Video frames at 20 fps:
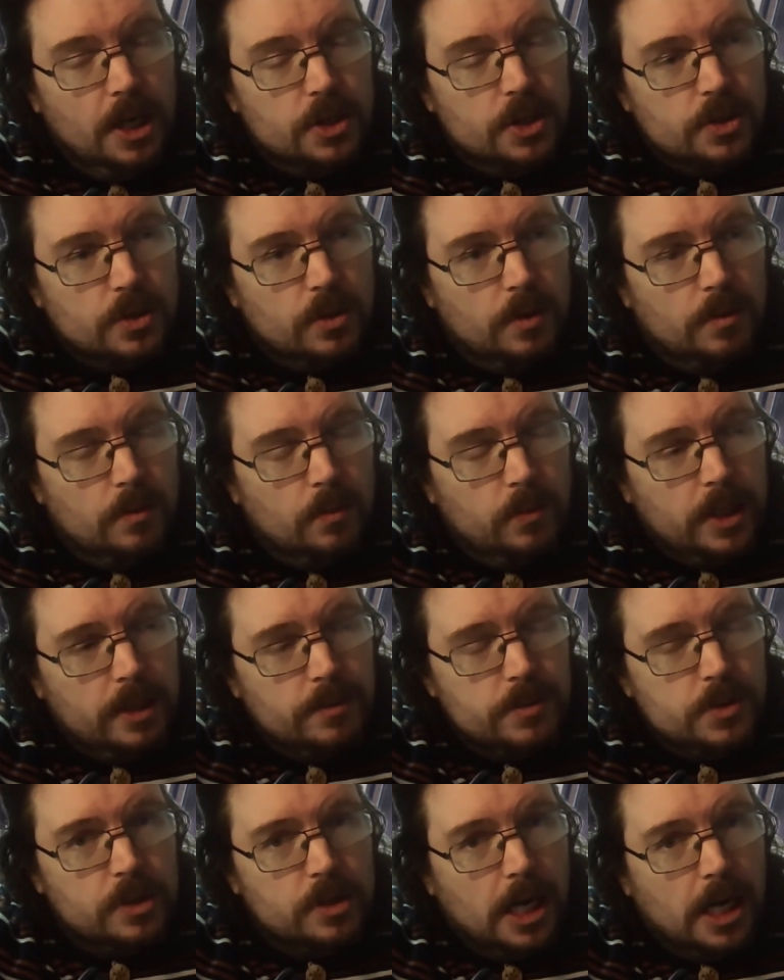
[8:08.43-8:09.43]
So when I
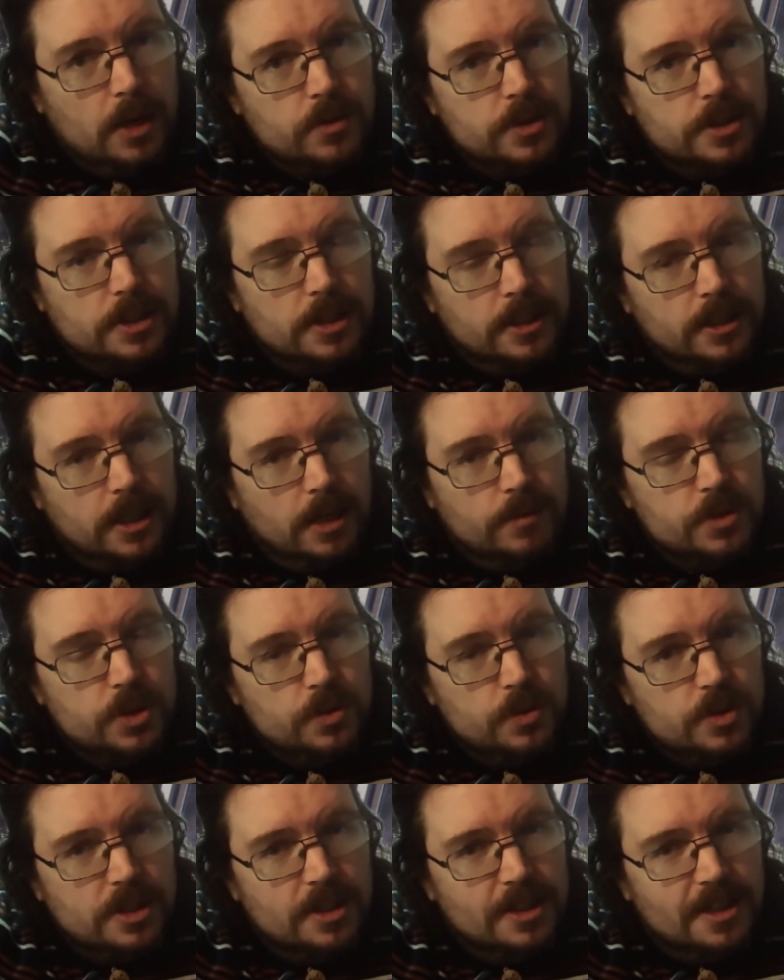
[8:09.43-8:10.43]
was doing counseling, I was
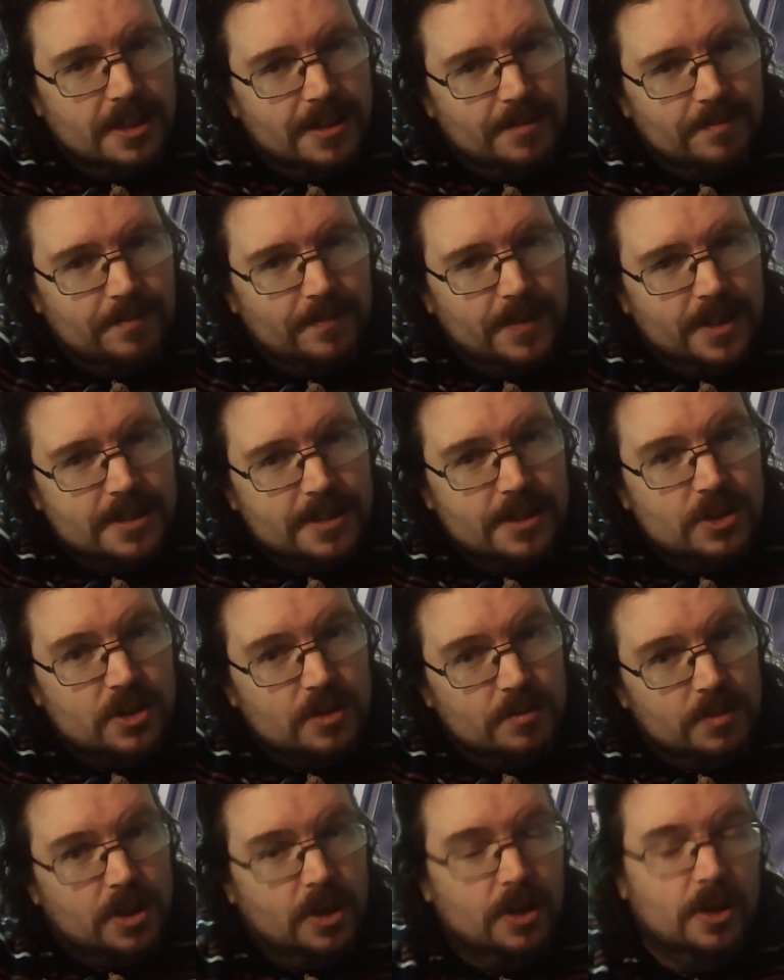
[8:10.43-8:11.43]
using a
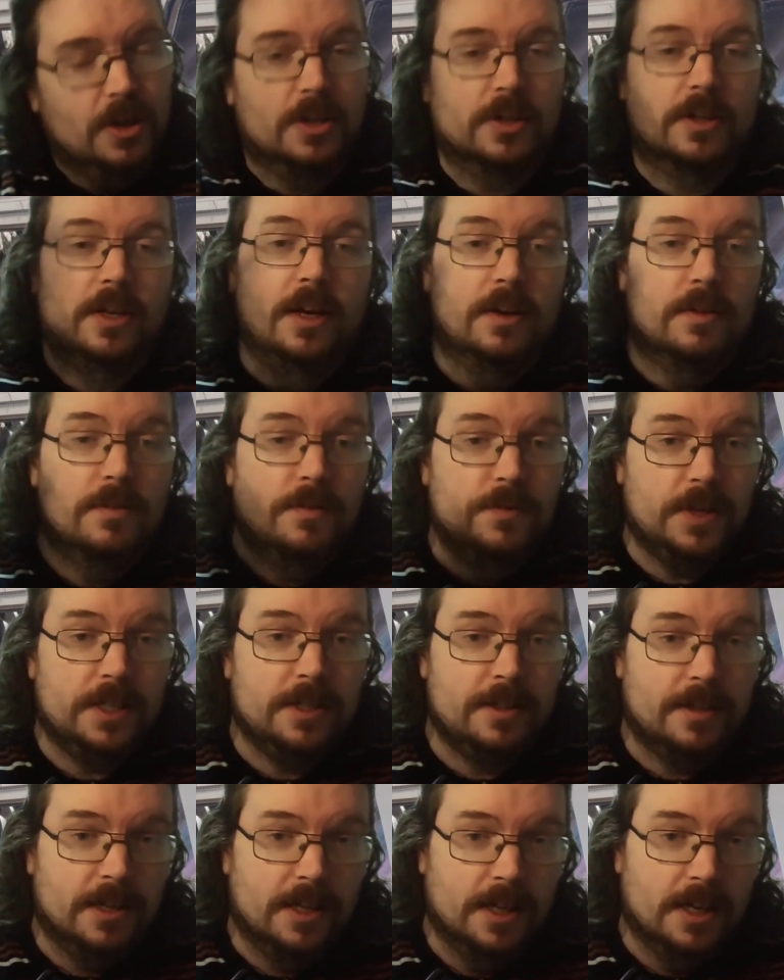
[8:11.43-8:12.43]
system called
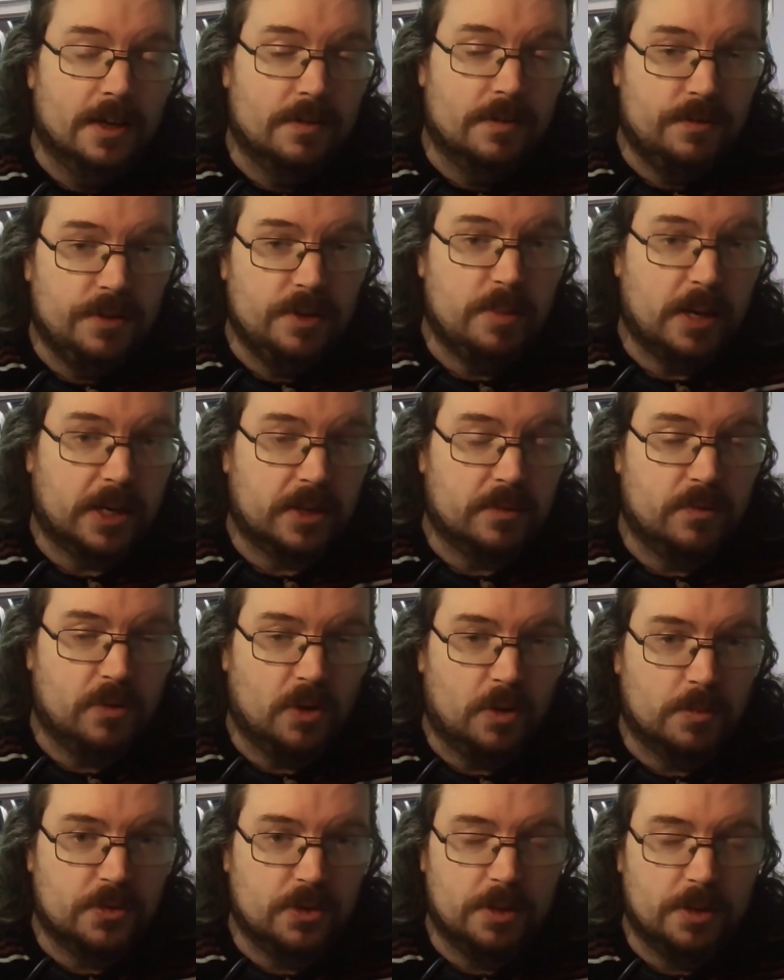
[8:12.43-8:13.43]
FIT, Feedback
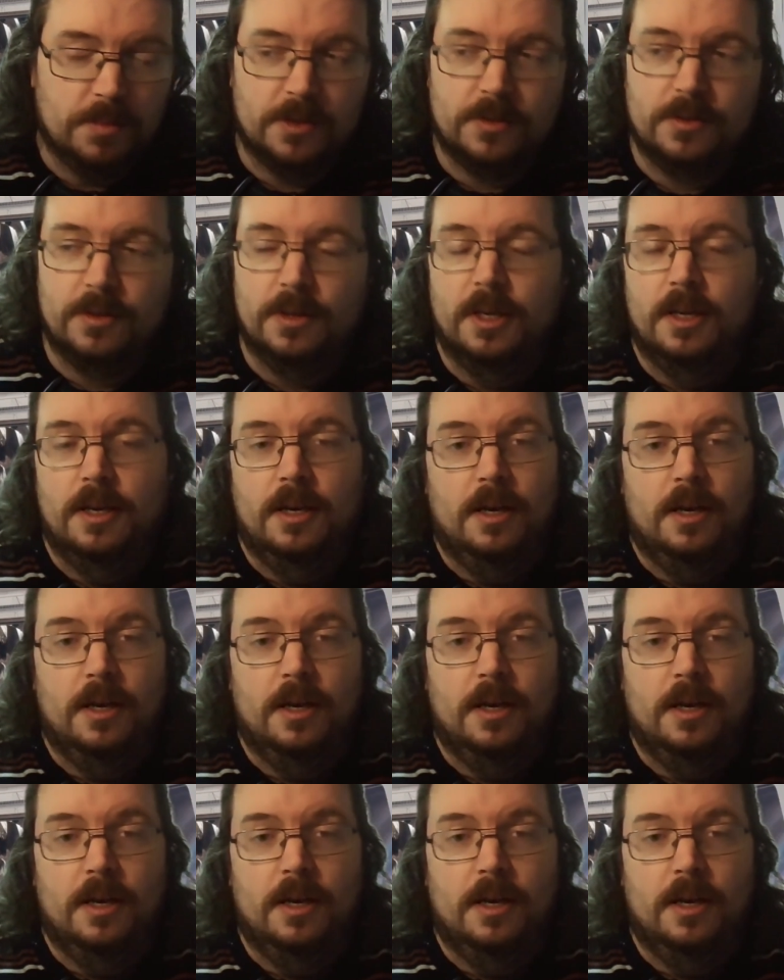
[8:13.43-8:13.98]
Informed Treatment.